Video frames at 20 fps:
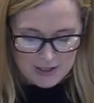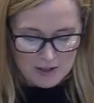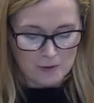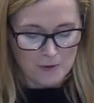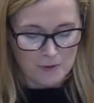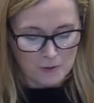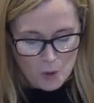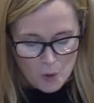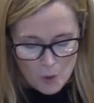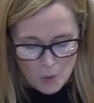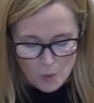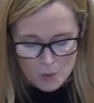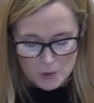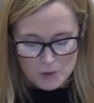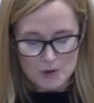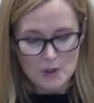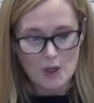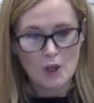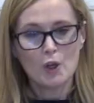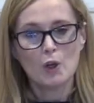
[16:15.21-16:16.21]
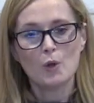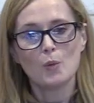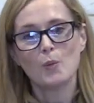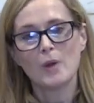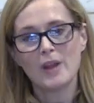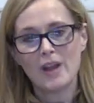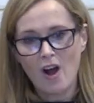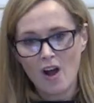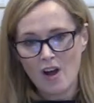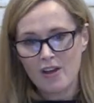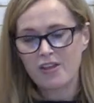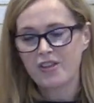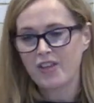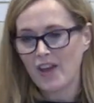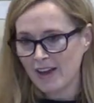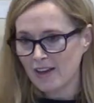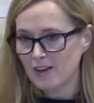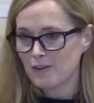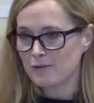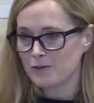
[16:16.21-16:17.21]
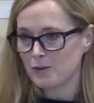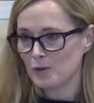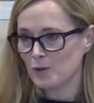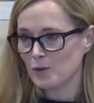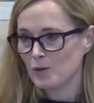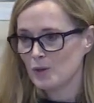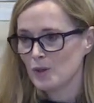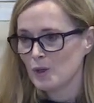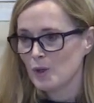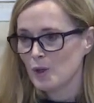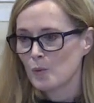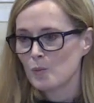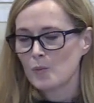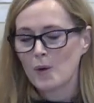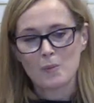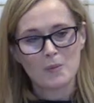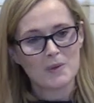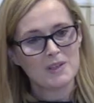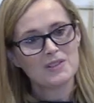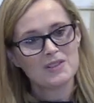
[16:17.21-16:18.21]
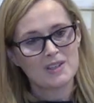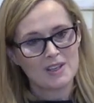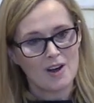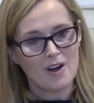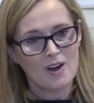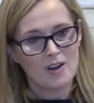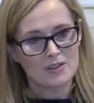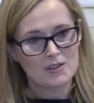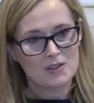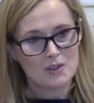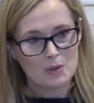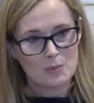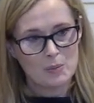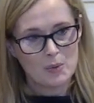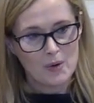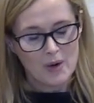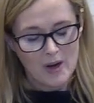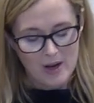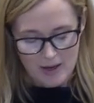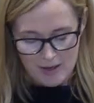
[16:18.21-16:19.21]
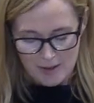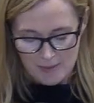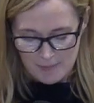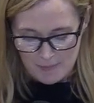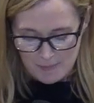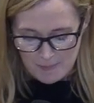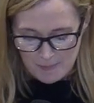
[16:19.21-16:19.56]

And of course, we are thankful when we see answered prayer.